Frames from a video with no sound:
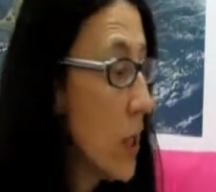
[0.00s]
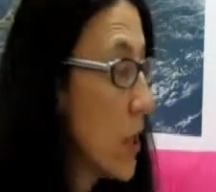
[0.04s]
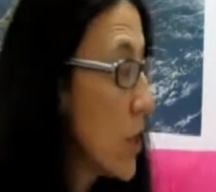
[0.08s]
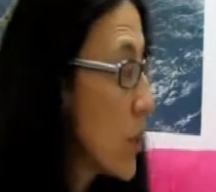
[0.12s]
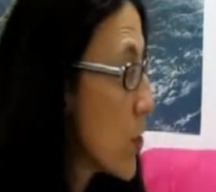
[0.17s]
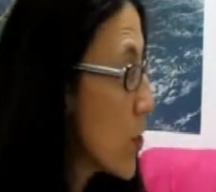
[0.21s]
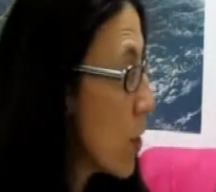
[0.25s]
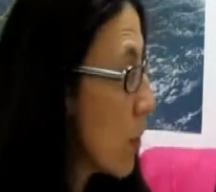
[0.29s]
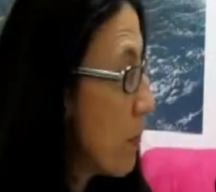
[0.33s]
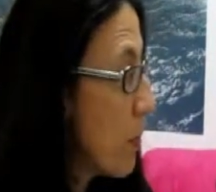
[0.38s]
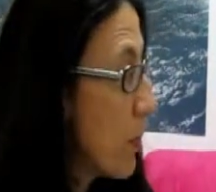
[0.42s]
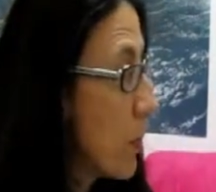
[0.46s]

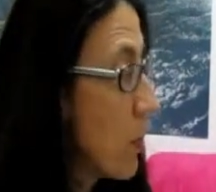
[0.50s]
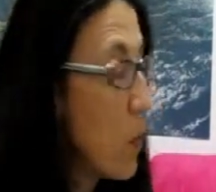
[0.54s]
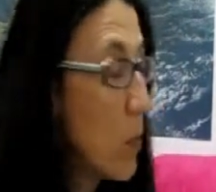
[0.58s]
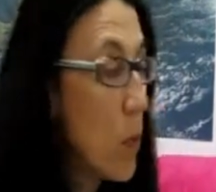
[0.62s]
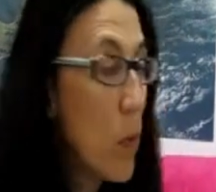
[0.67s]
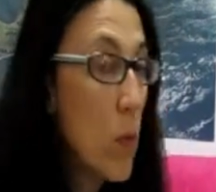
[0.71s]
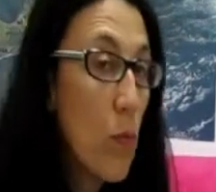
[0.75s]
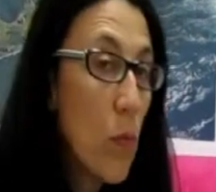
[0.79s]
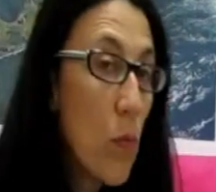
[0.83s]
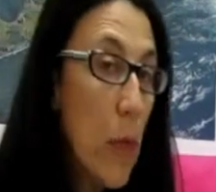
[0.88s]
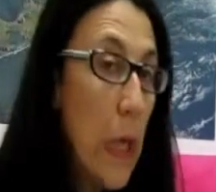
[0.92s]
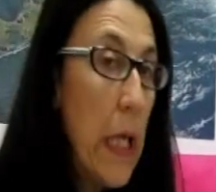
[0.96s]
stopping all
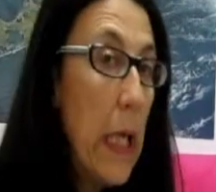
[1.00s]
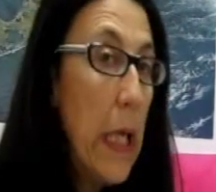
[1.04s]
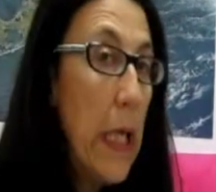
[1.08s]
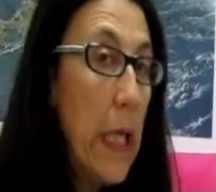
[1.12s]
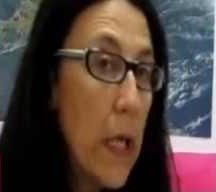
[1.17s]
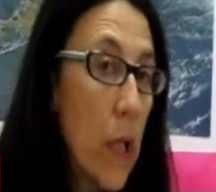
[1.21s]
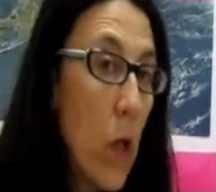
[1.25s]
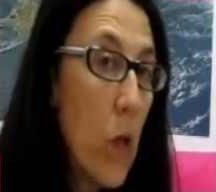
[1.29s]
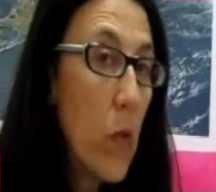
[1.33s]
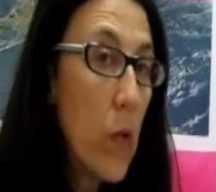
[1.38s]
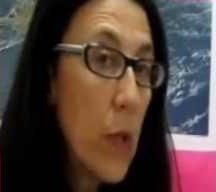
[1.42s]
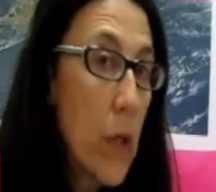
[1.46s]
the really
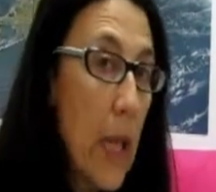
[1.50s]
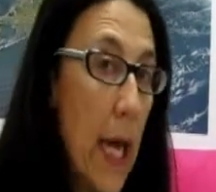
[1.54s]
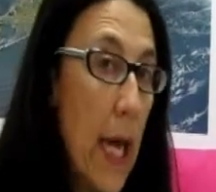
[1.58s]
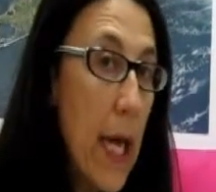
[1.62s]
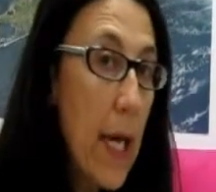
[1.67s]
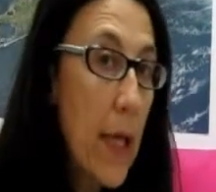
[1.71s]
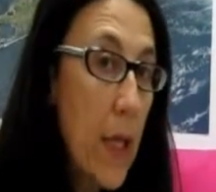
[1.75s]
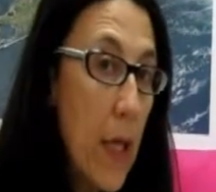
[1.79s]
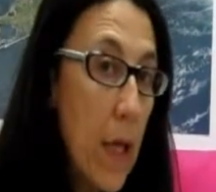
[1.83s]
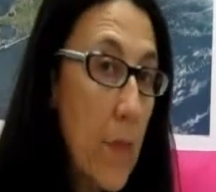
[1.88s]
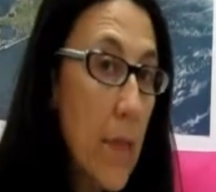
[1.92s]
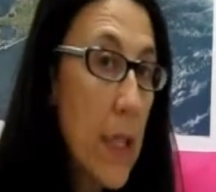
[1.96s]
cold
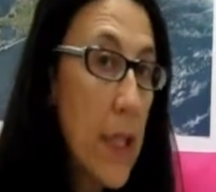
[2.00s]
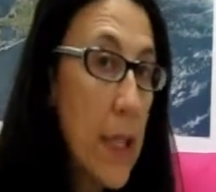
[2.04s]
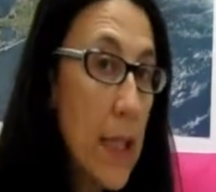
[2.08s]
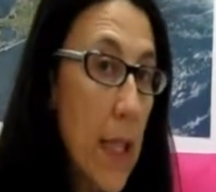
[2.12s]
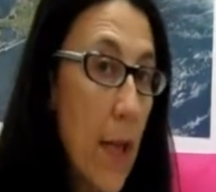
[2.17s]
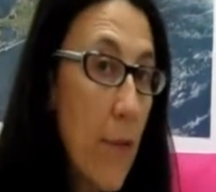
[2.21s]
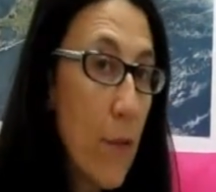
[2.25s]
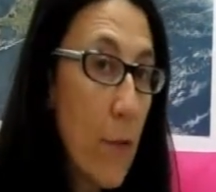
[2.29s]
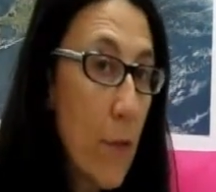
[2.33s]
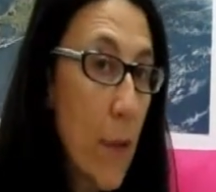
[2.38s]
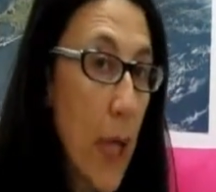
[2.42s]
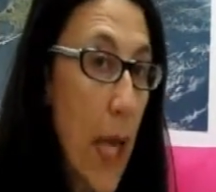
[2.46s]
air coming
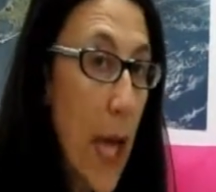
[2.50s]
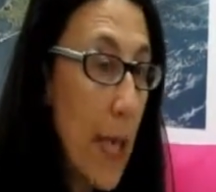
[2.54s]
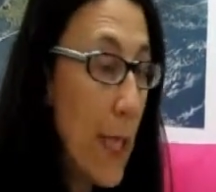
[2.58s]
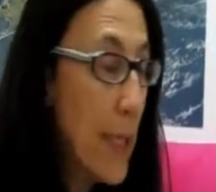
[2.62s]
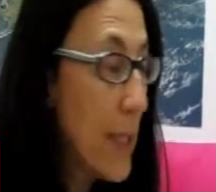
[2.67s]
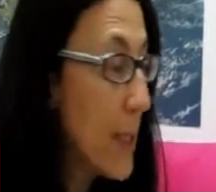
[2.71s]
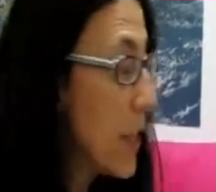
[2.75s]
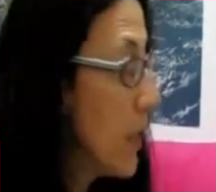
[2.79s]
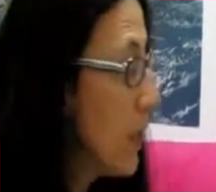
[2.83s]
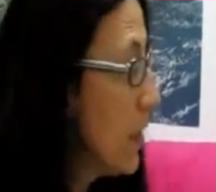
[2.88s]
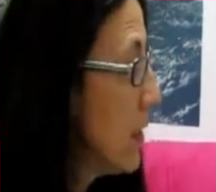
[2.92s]
down from Canada,